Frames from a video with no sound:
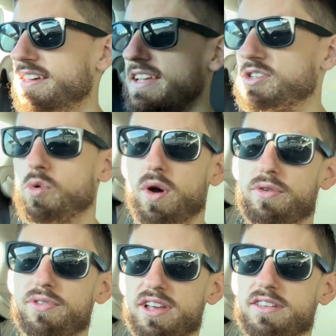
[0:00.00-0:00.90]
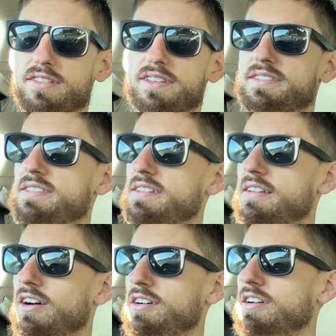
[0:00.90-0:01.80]
It's quite ridiculous,
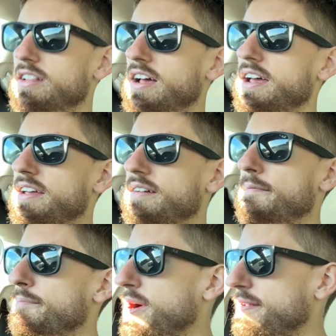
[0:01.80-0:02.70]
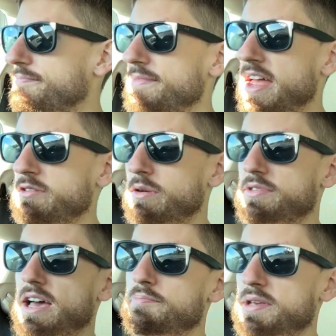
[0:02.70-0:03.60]
not gonna lie. But anyway,
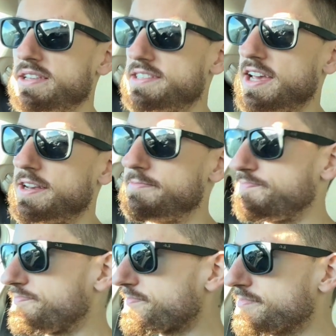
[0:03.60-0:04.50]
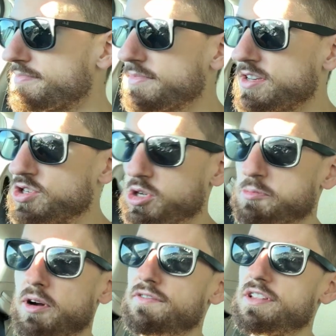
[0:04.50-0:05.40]
with that being said, so it's
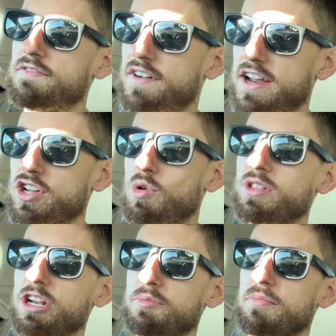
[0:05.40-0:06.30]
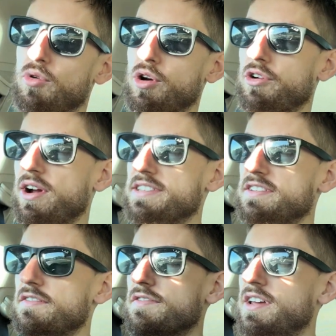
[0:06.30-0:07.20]
perfectly fine to go a little bit more
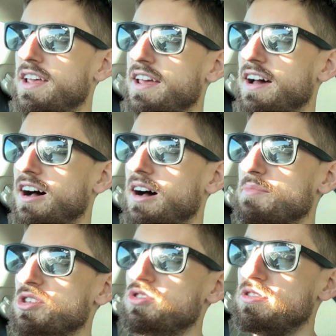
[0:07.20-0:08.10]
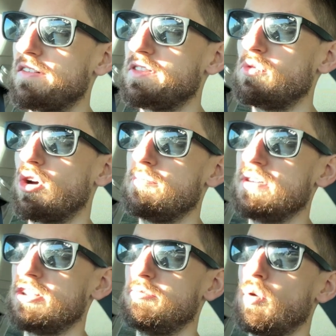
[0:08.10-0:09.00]
aggressive. You definitely want to
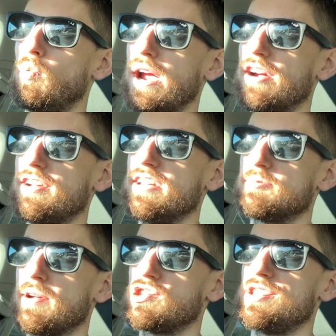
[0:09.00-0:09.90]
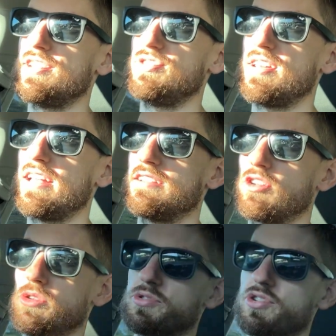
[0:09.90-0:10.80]
be a little bit wary, especially as you get
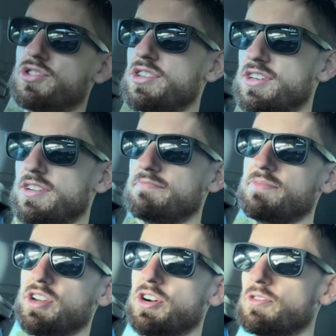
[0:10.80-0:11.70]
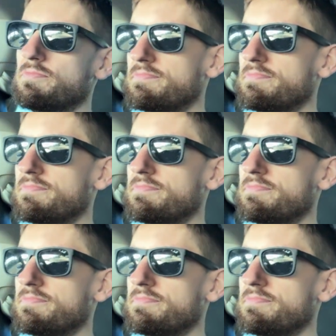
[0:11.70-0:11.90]
closer to, you know,